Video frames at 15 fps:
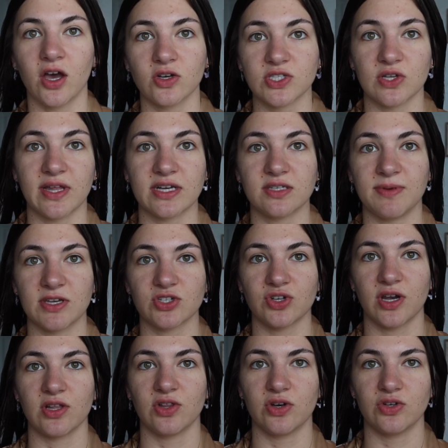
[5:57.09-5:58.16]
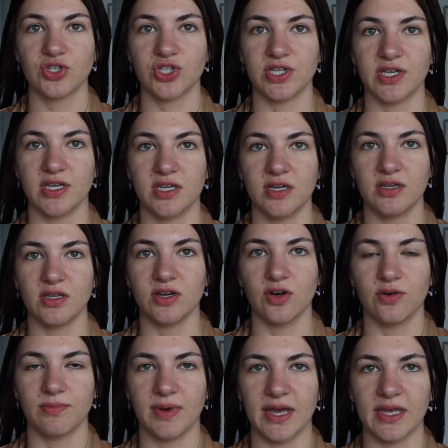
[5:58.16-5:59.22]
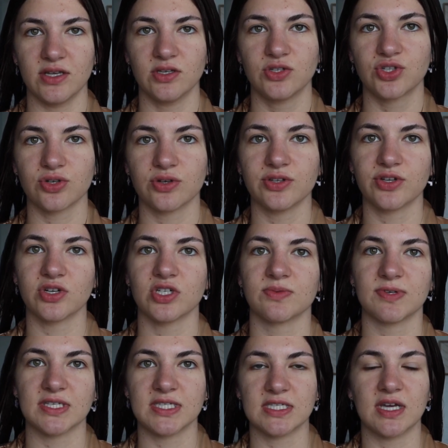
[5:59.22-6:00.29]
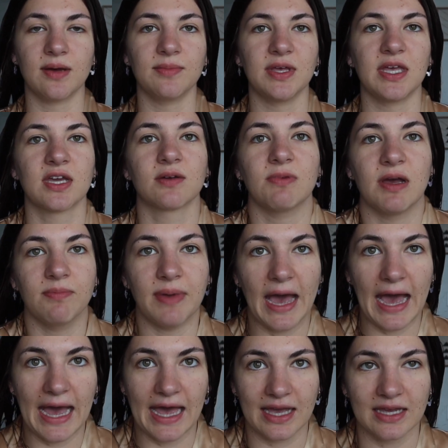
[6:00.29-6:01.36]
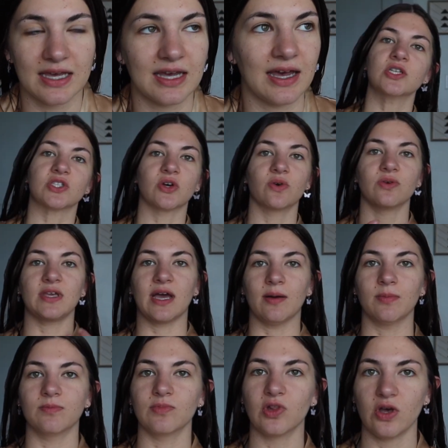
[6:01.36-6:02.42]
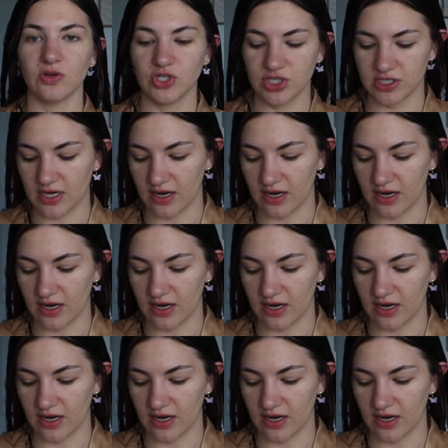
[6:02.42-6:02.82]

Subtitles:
also like to make sure I lotion, you know, my shoulders, my stomach, my back. So yeah, lotion